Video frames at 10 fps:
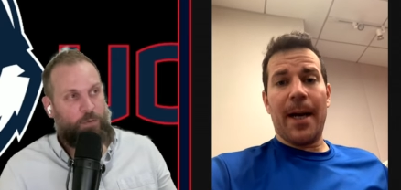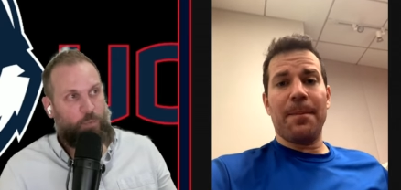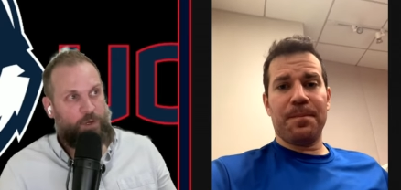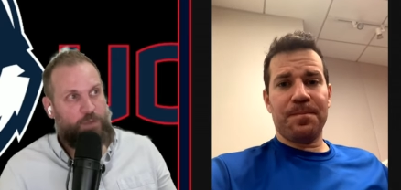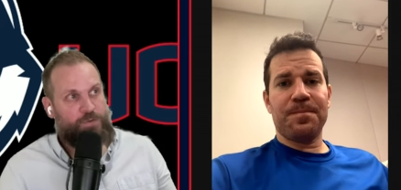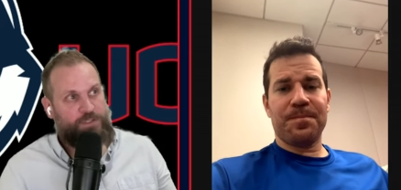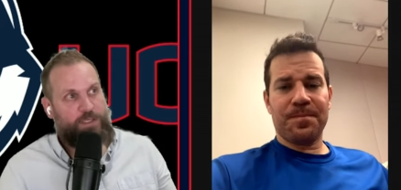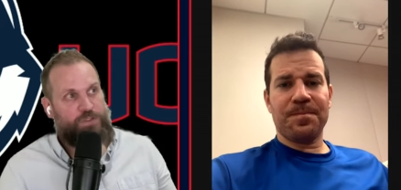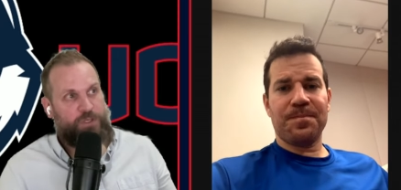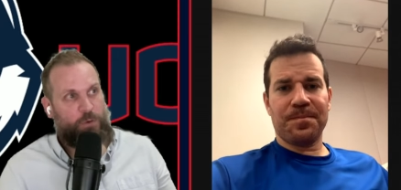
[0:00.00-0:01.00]
Speaker 1: Yeah. What do you
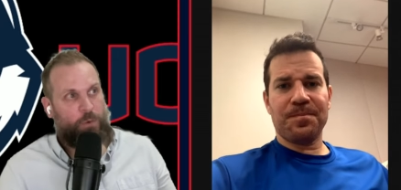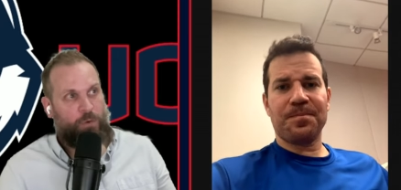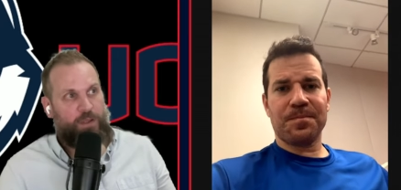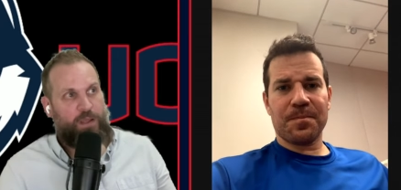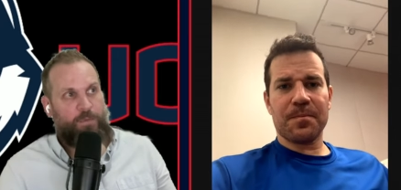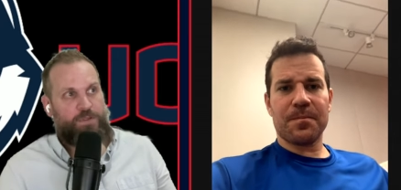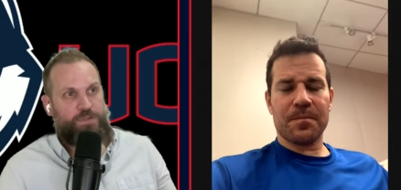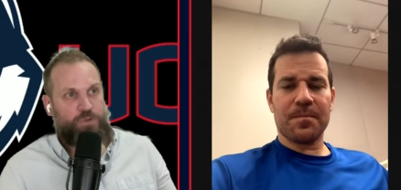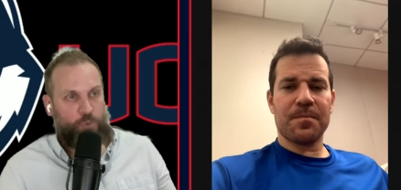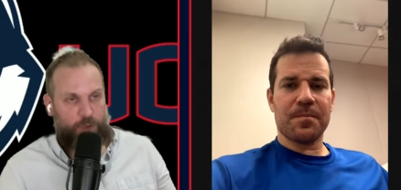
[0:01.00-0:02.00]
see Geno Auriemma
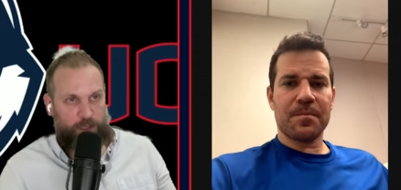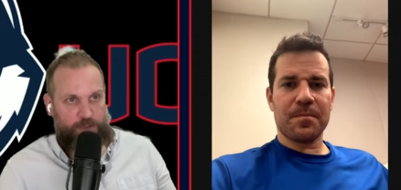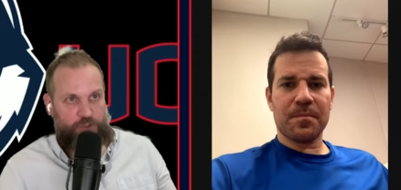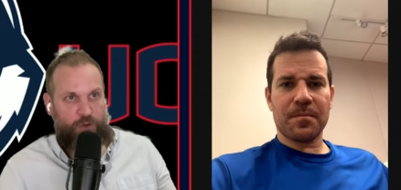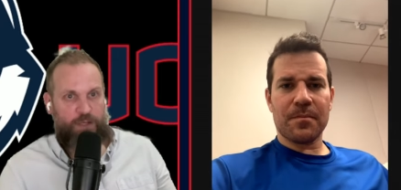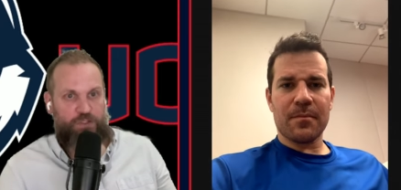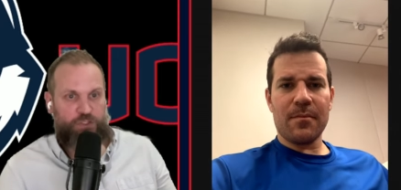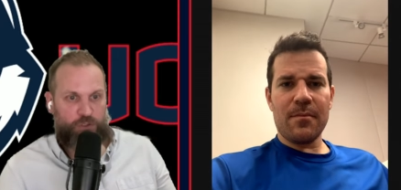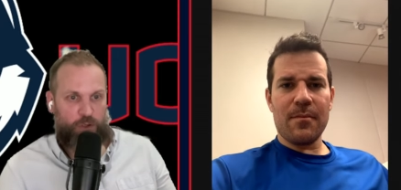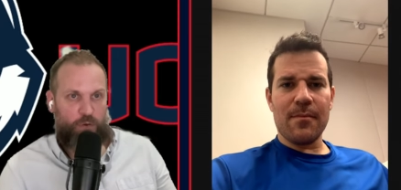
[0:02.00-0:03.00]
doing to try to
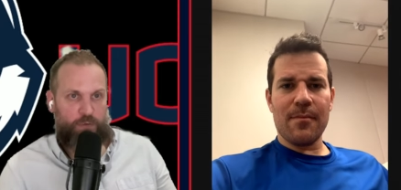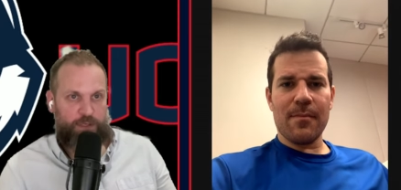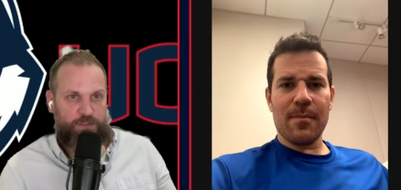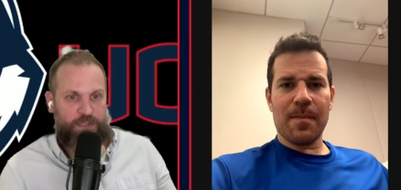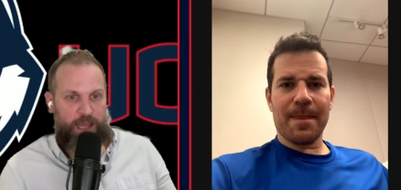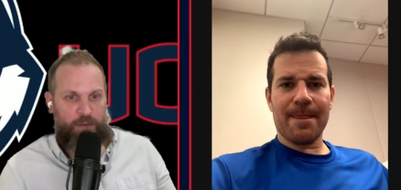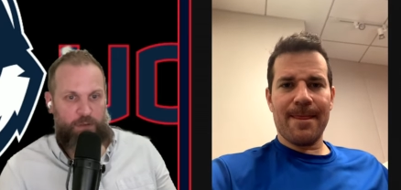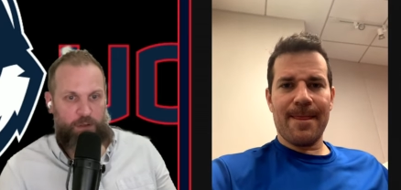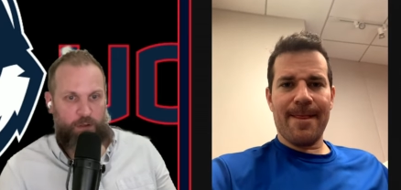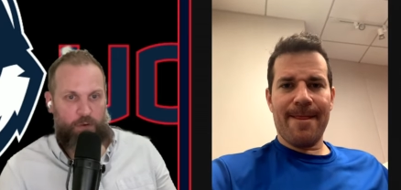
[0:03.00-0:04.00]
slow this
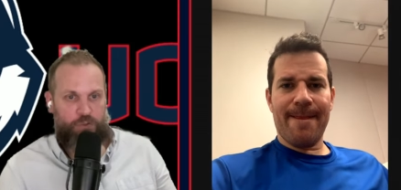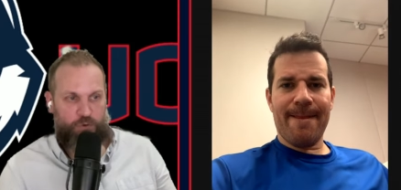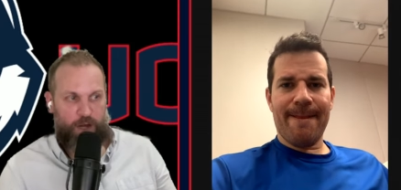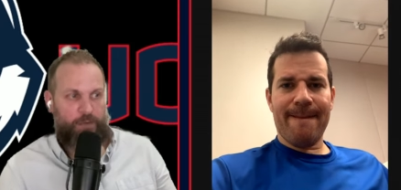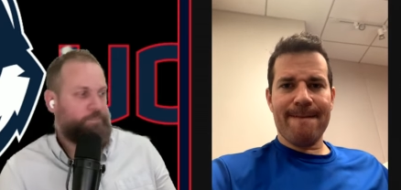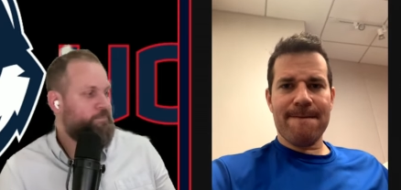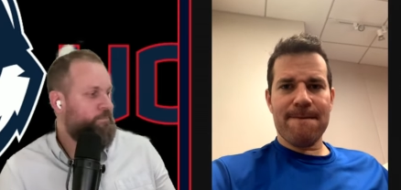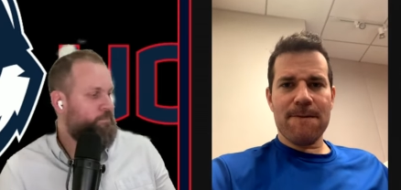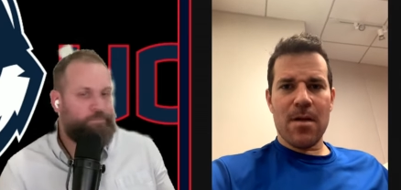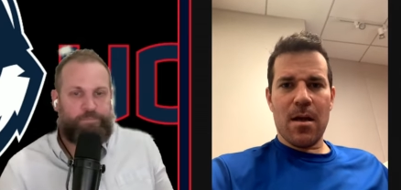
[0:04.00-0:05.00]
Caitlin Clark train?
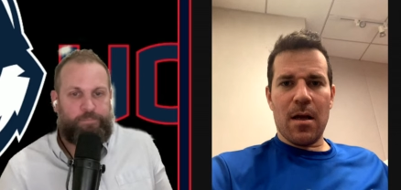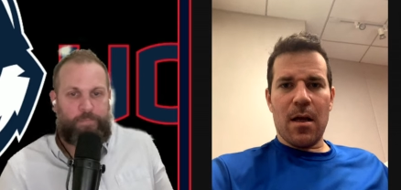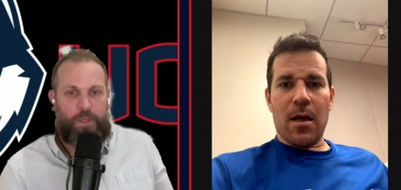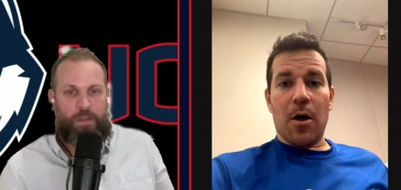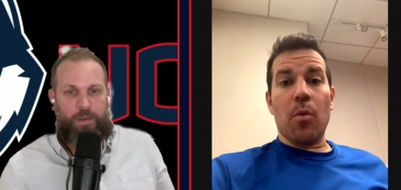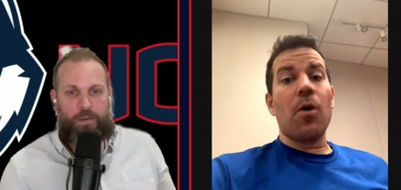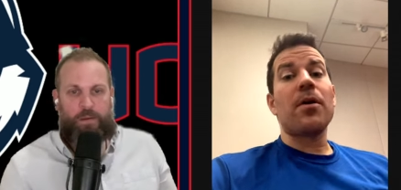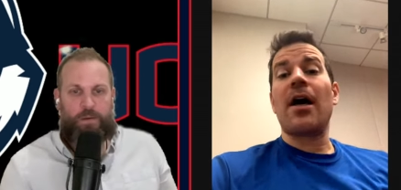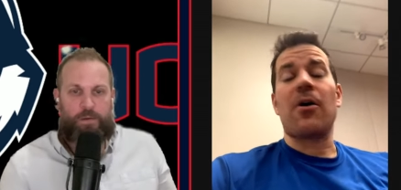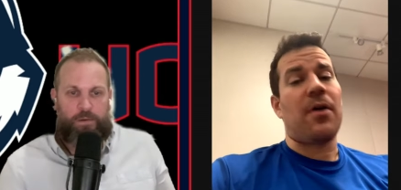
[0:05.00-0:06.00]
Speaker 2: Well,
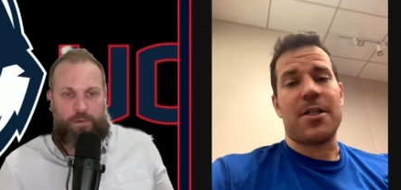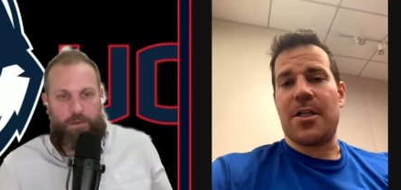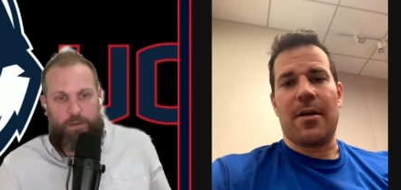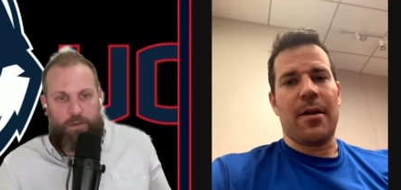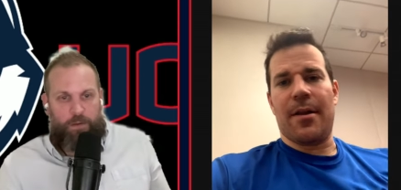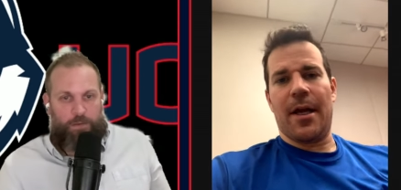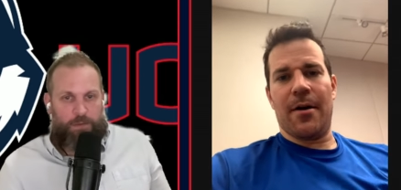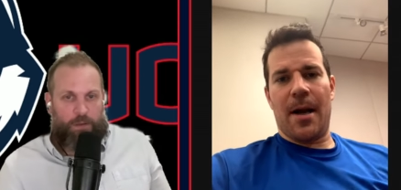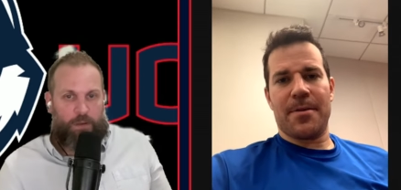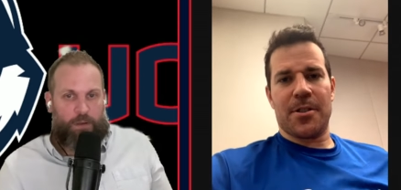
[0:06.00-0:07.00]
without question, they
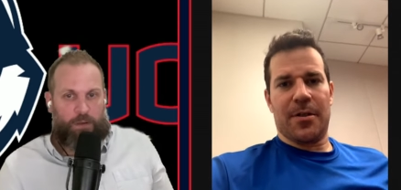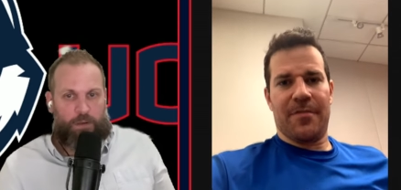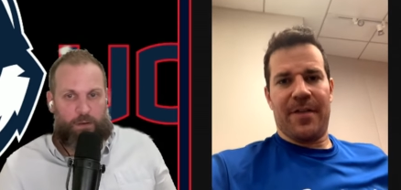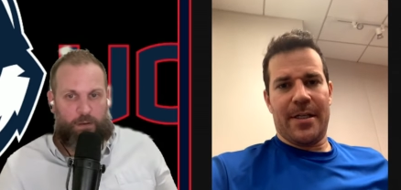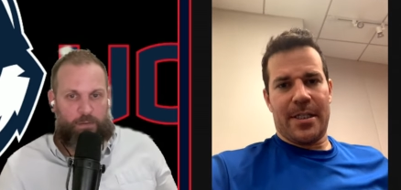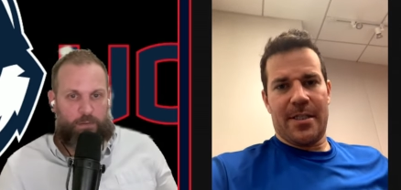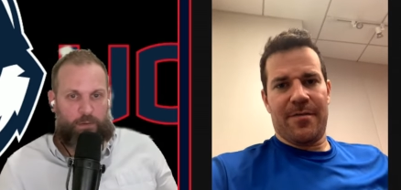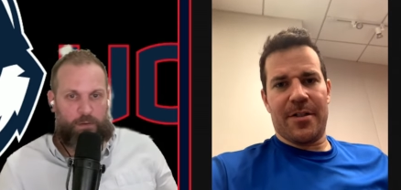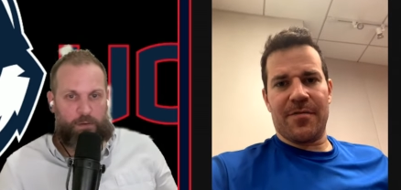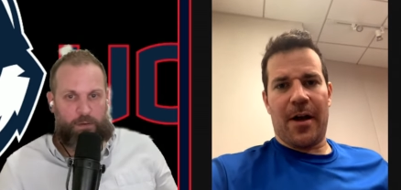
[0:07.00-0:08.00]
are absolutely the faces
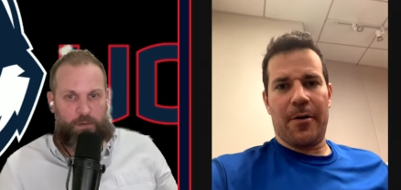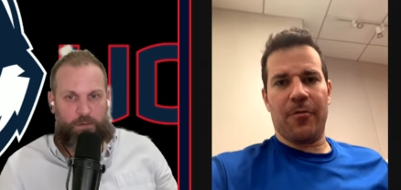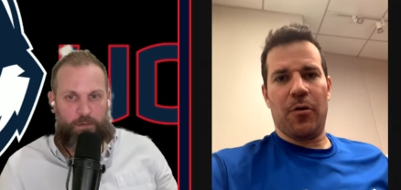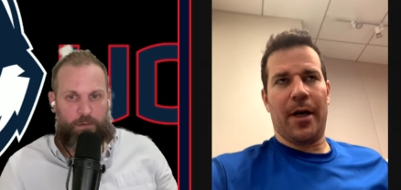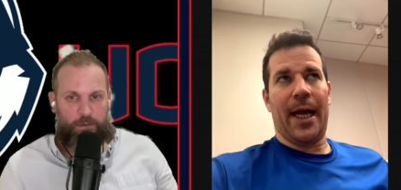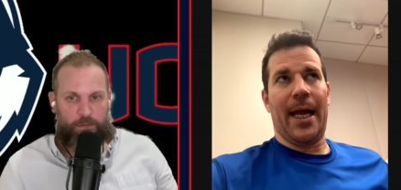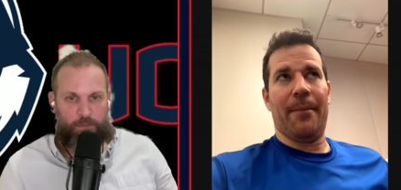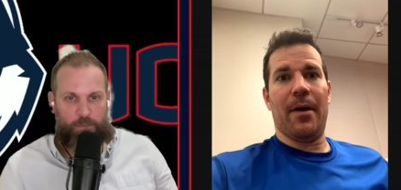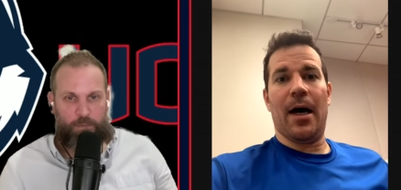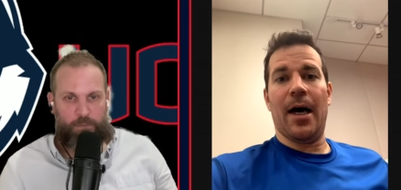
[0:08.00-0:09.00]
of this Final Four
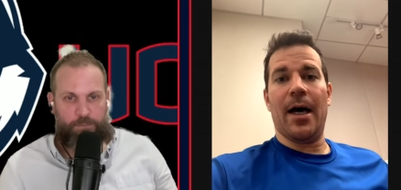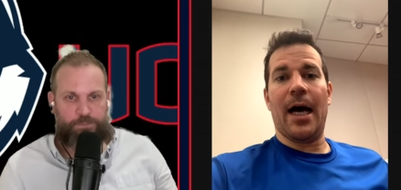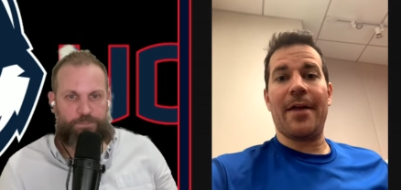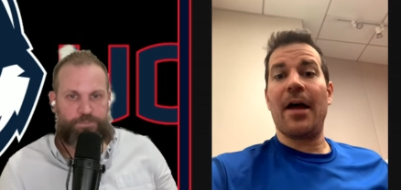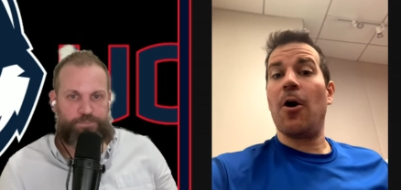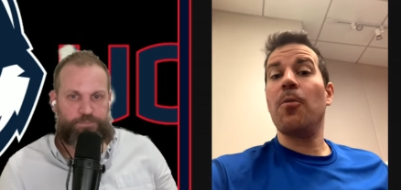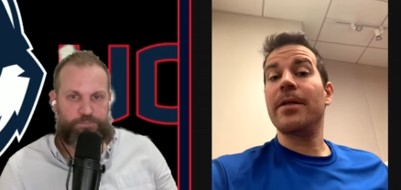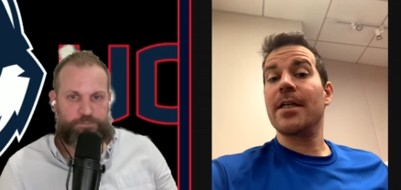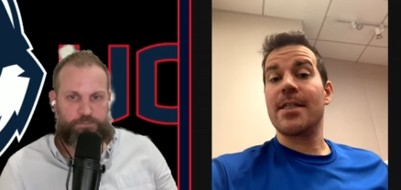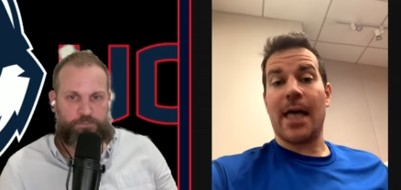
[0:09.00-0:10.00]
game. Uh, I, I, hope
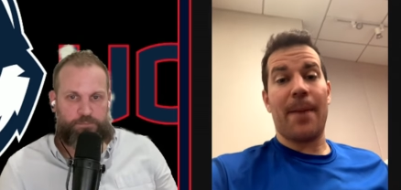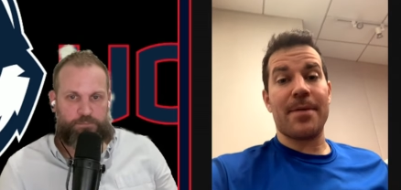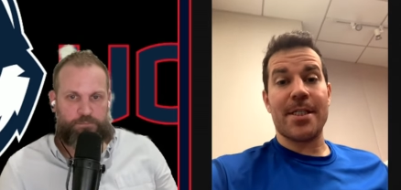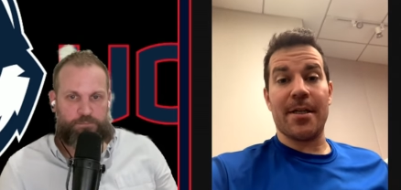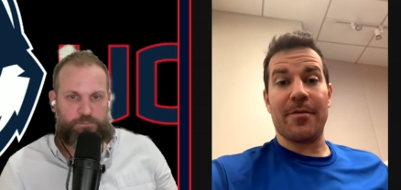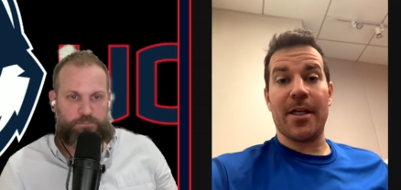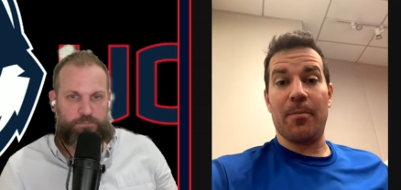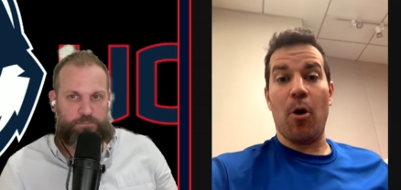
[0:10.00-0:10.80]
he does the opposite of Kim